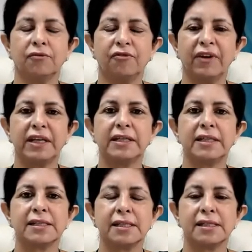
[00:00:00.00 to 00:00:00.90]
very
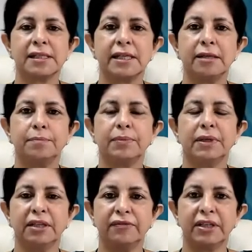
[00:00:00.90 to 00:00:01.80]
restless sleep,
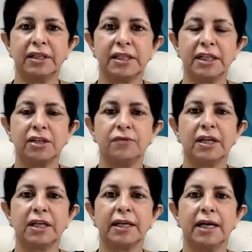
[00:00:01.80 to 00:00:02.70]
difficulty in
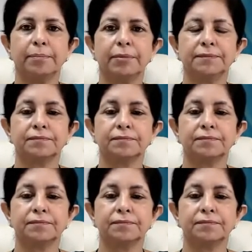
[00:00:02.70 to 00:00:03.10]
waking up,